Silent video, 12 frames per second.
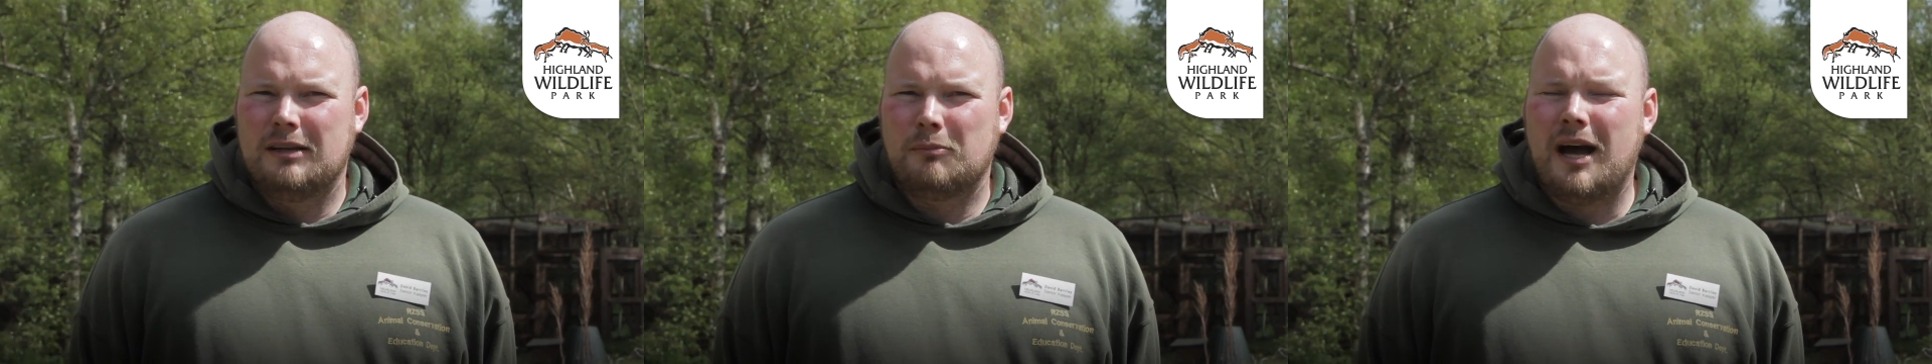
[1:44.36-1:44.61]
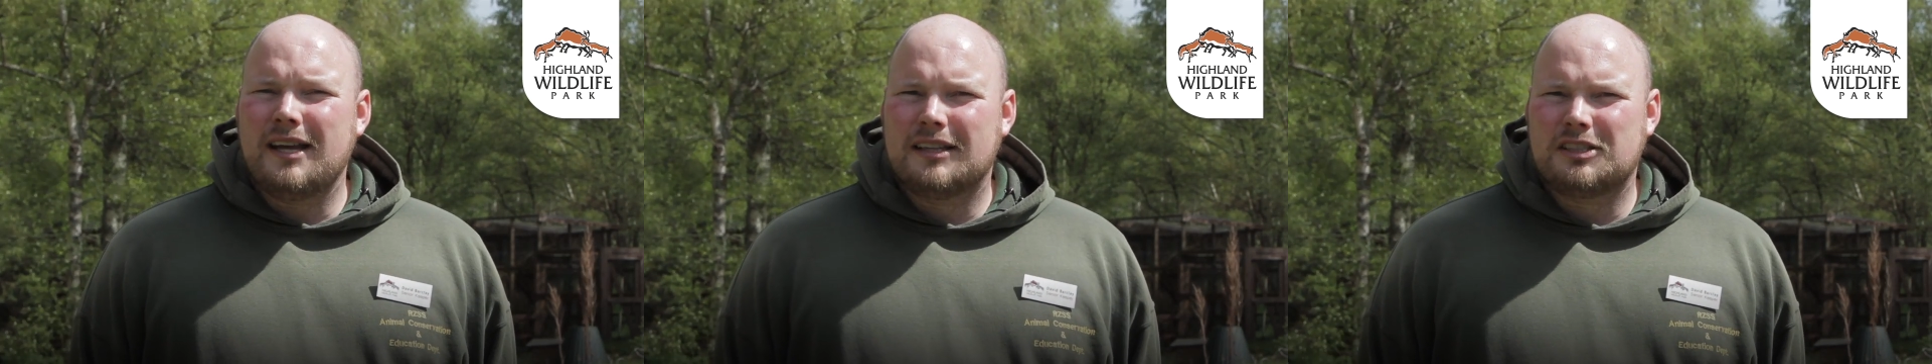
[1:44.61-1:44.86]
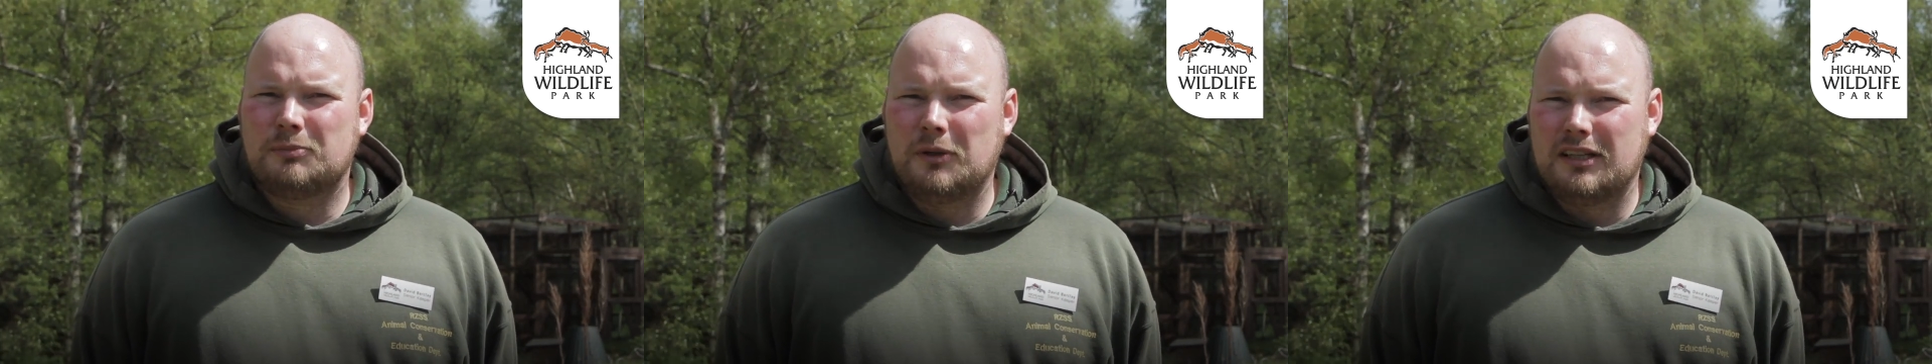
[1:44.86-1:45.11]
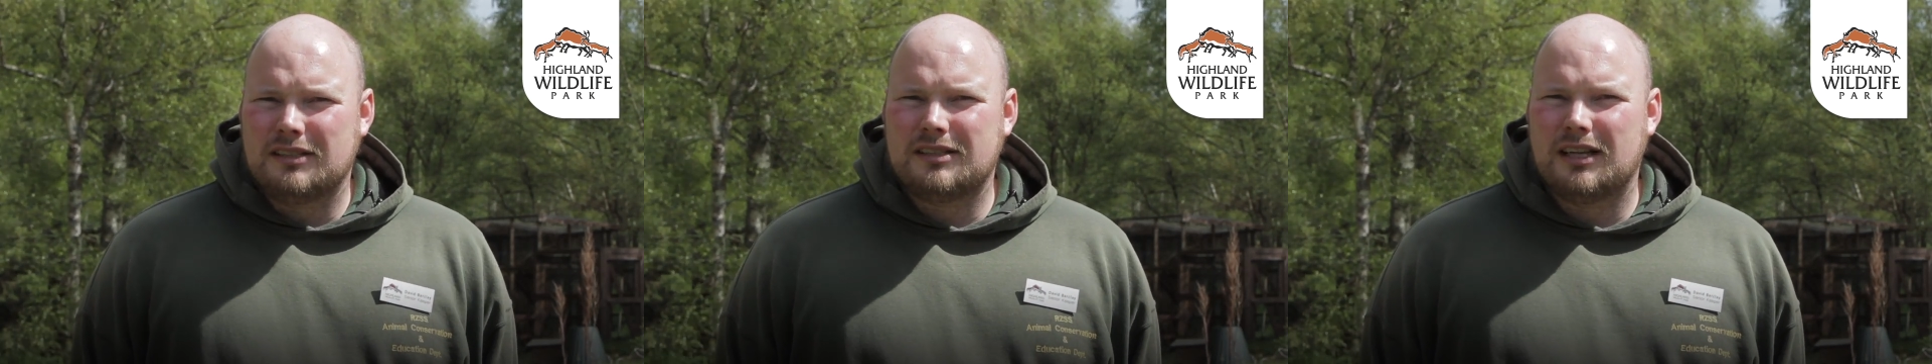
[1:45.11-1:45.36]
my
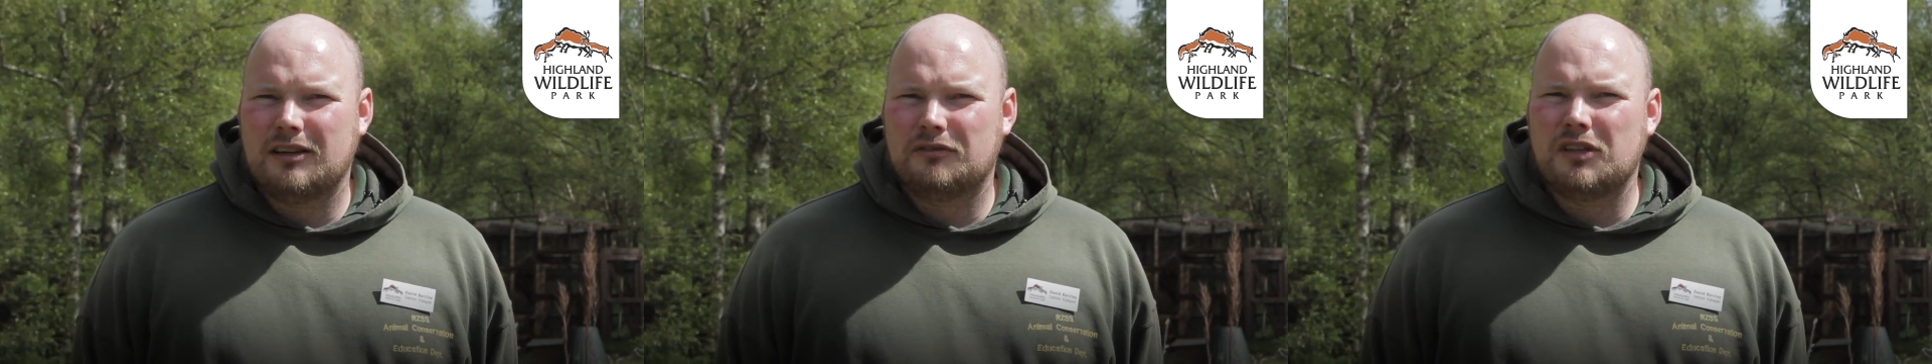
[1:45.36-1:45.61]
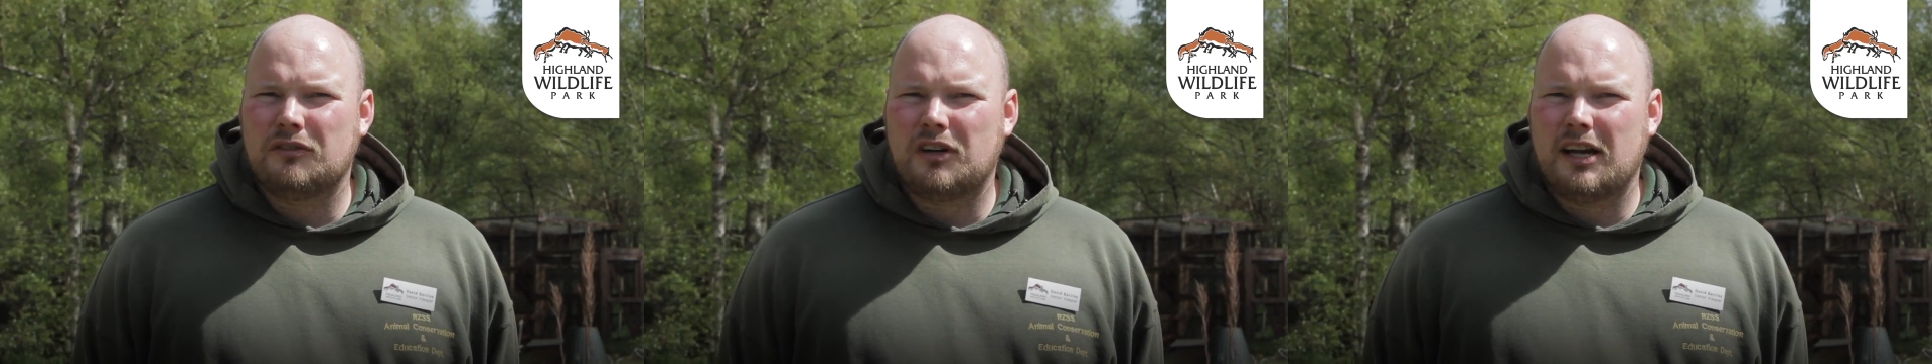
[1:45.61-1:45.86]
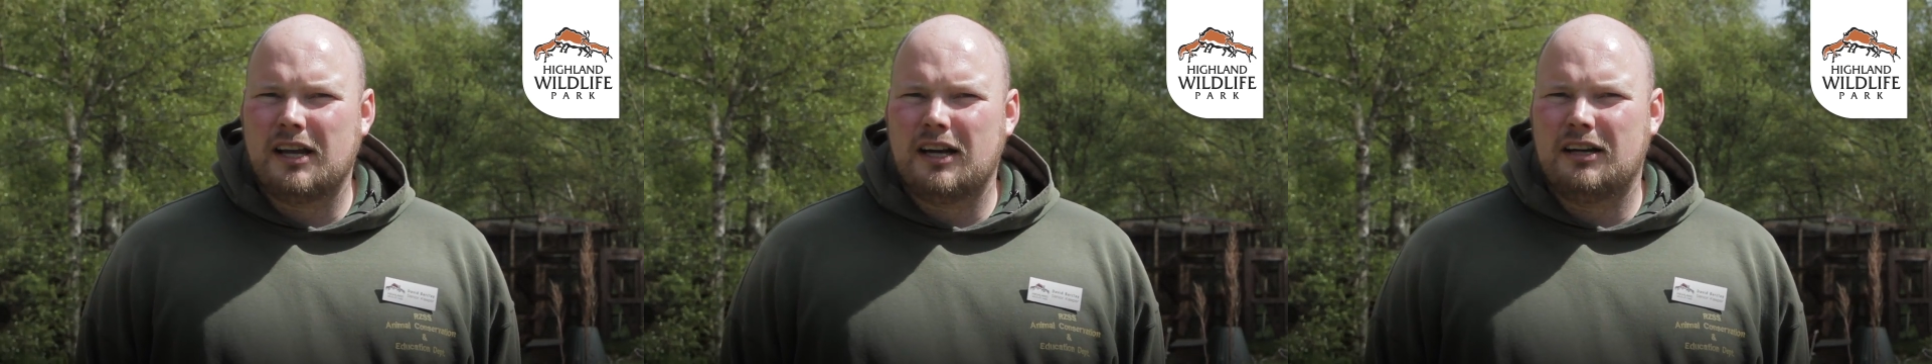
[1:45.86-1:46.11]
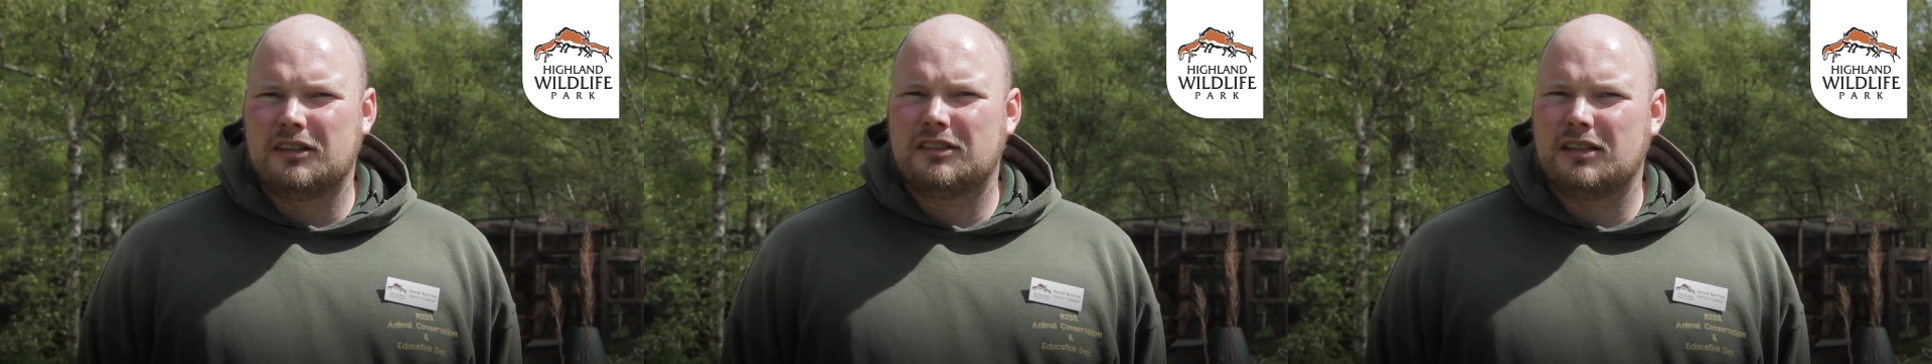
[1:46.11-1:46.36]
experience, I have never
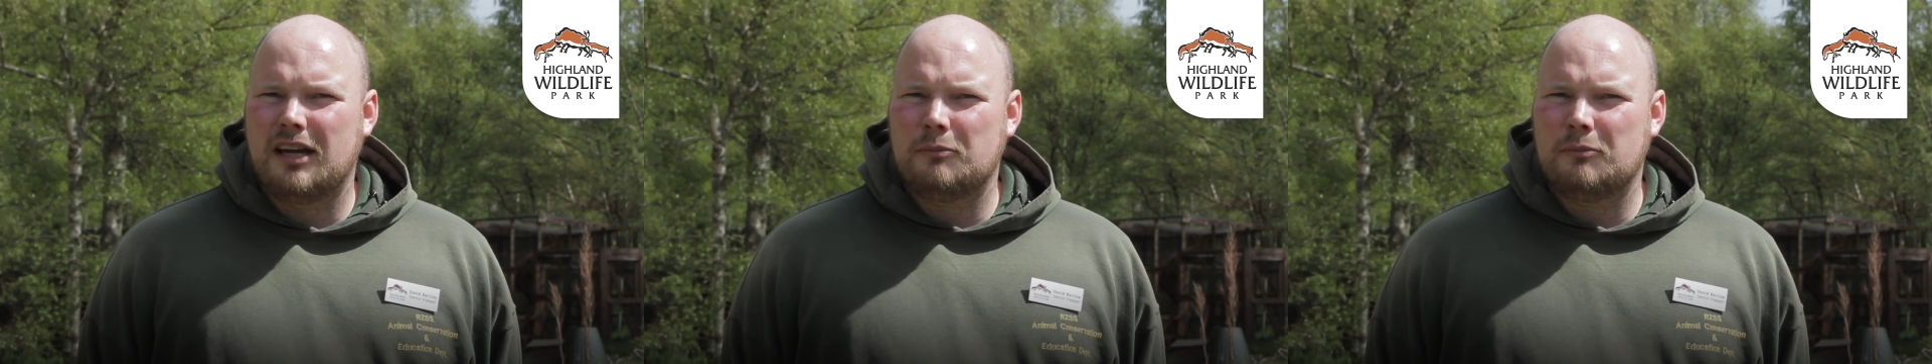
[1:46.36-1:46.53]
heard